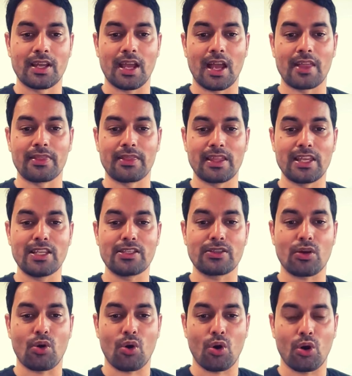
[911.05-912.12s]
And these
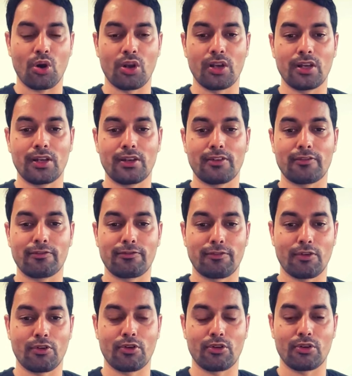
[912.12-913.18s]
all
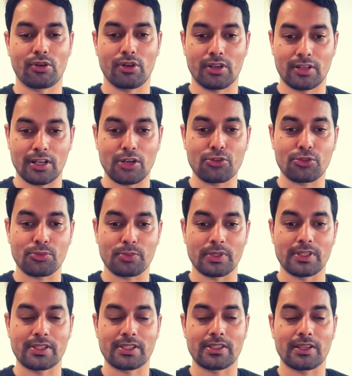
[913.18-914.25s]
four
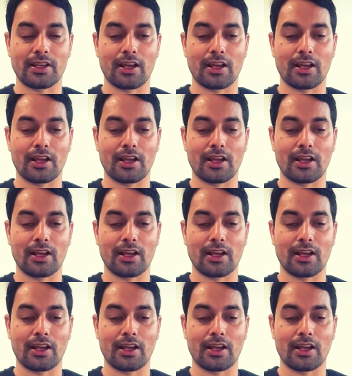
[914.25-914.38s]
announcements